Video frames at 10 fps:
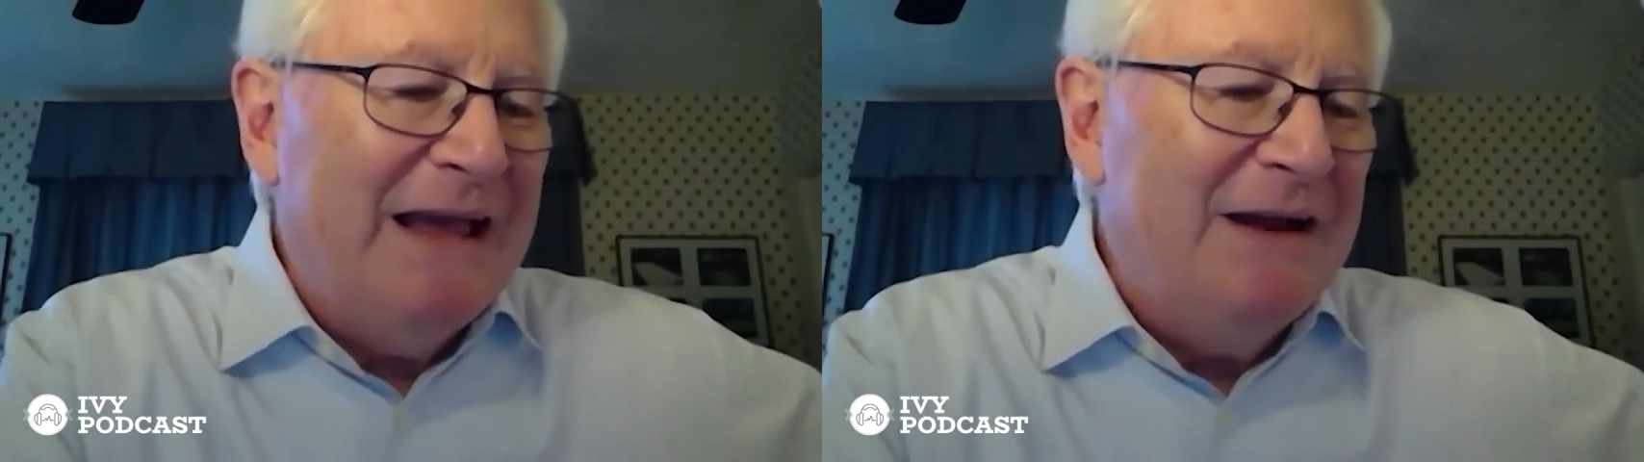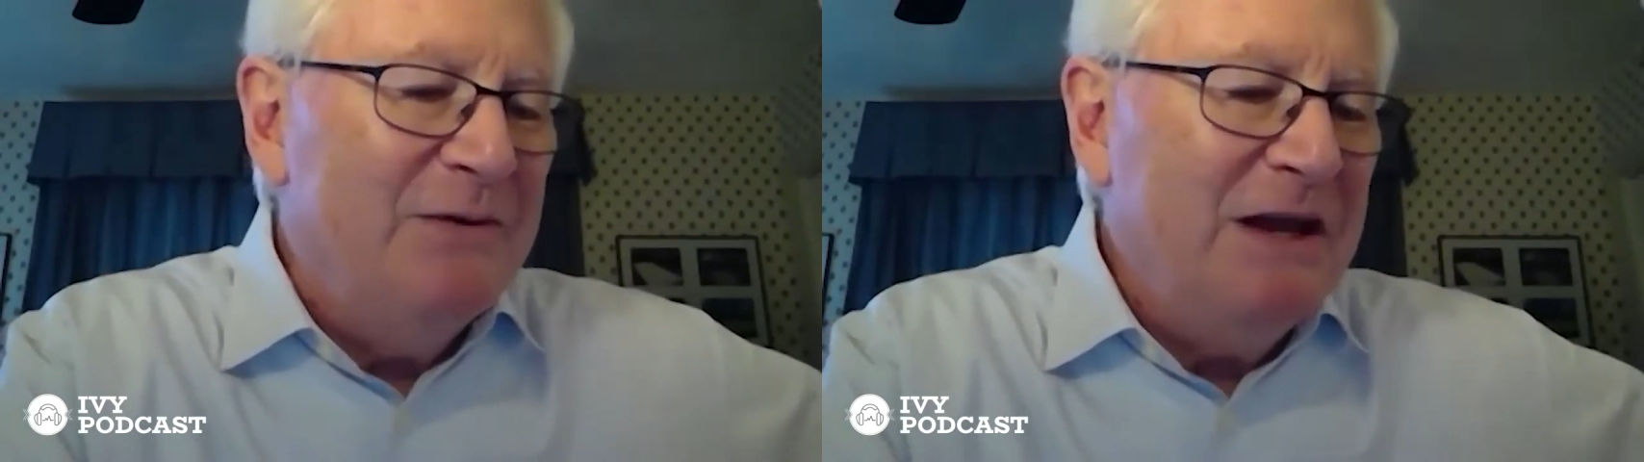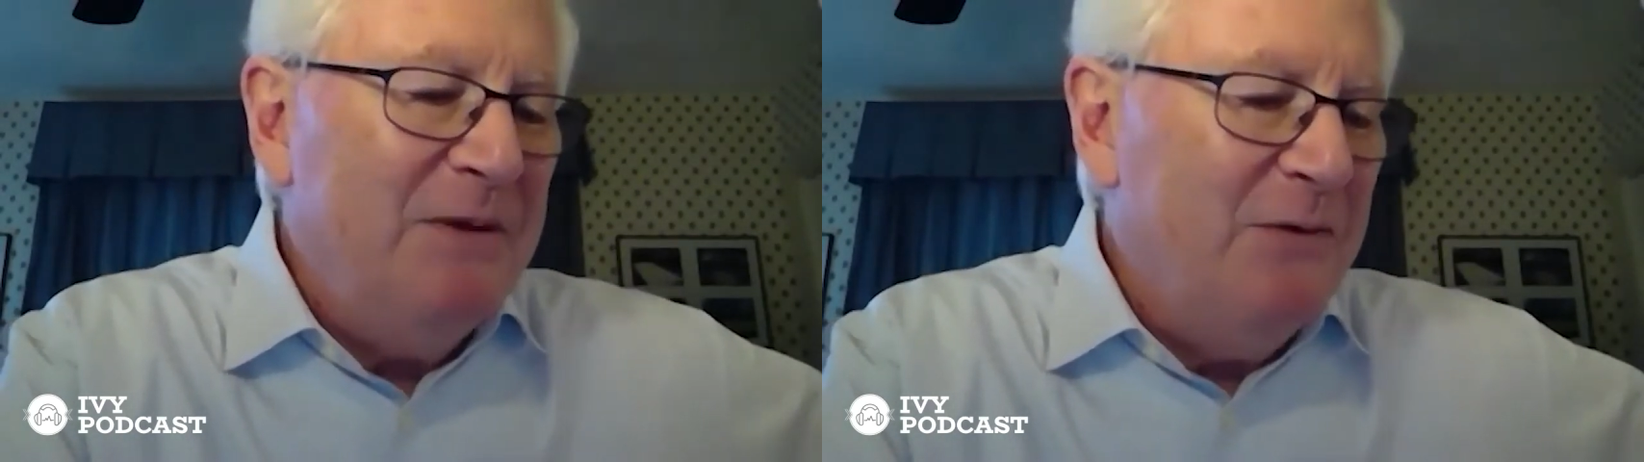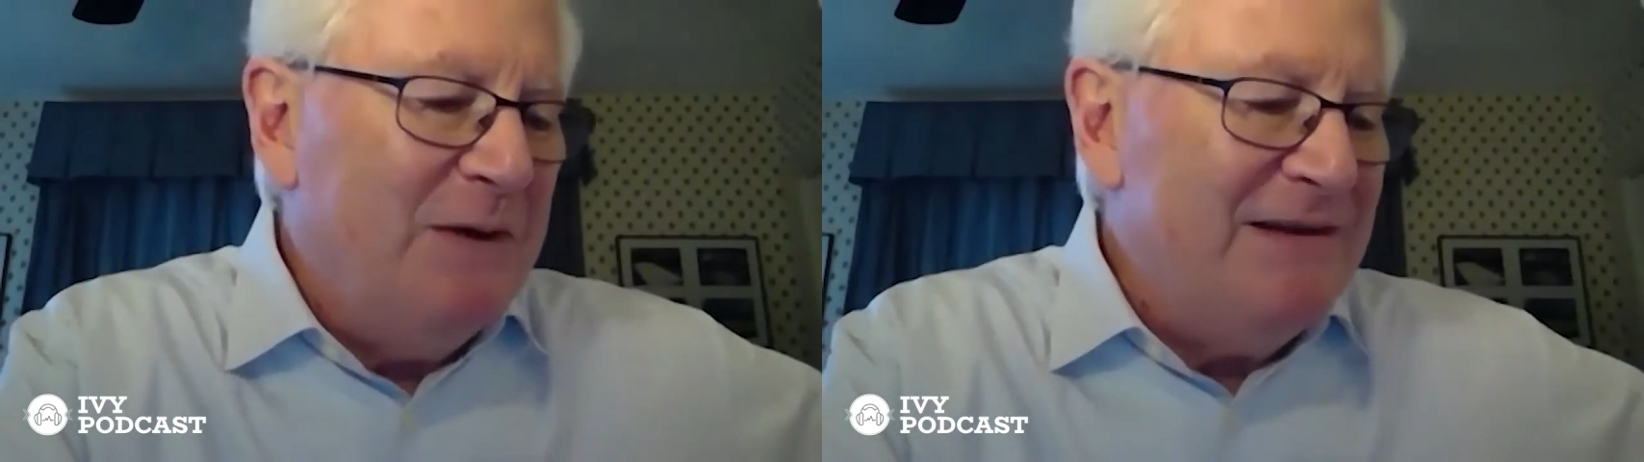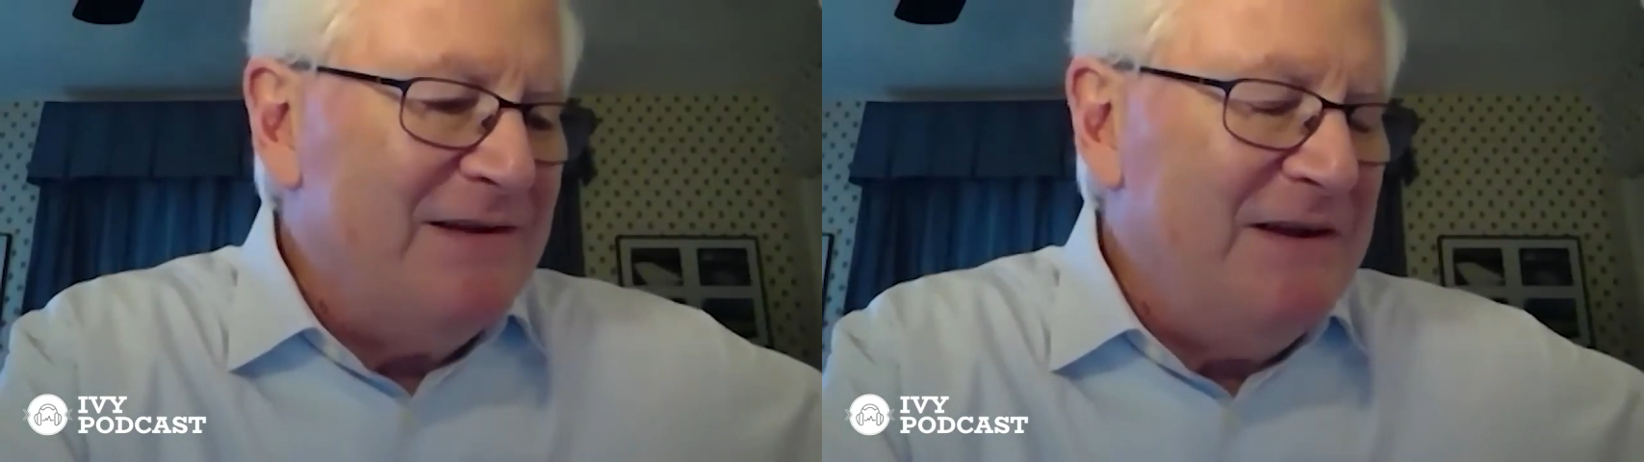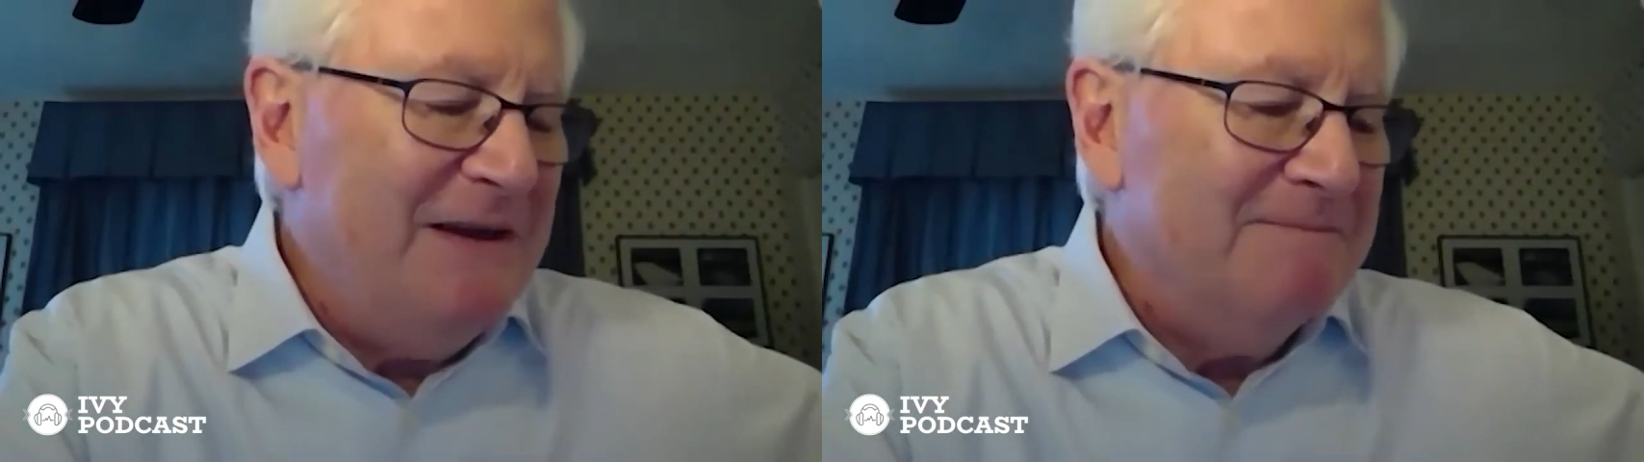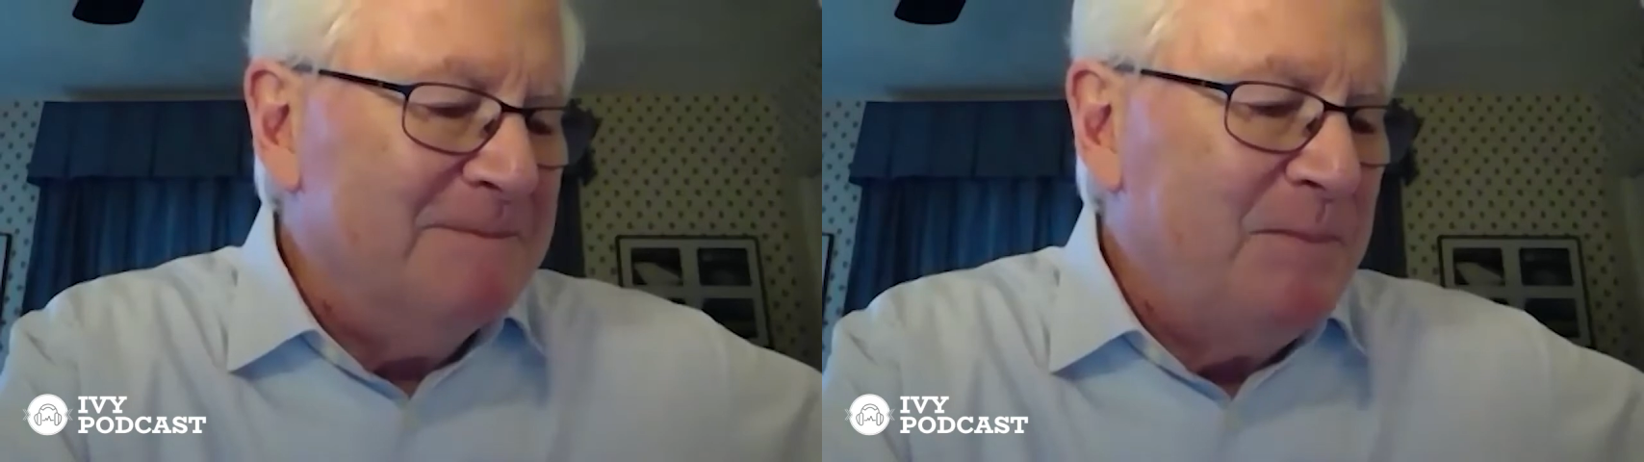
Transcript: N O W I C